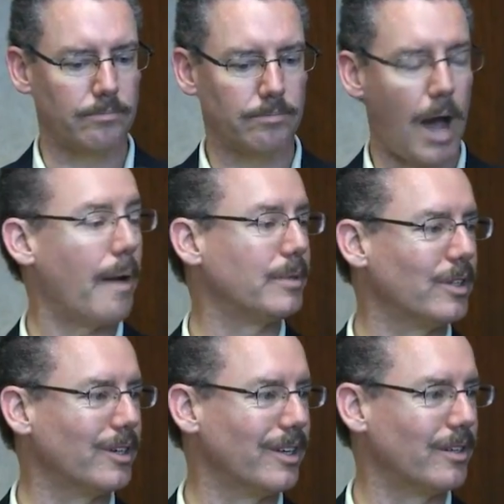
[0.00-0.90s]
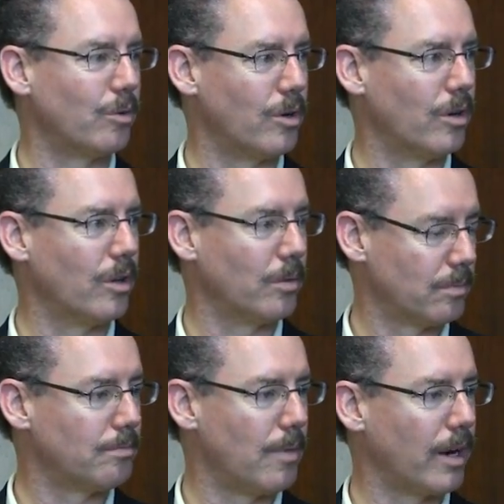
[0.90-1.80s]
popular in the rural
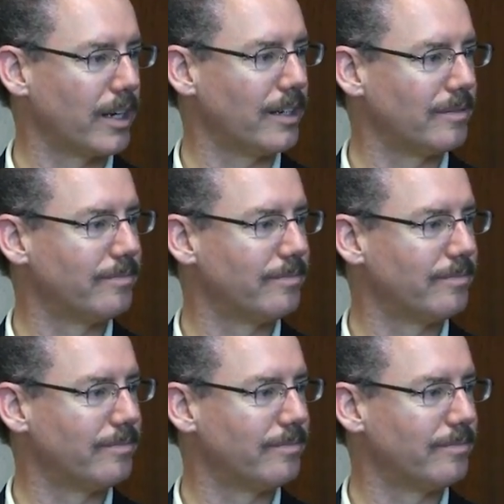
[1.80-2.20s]
market.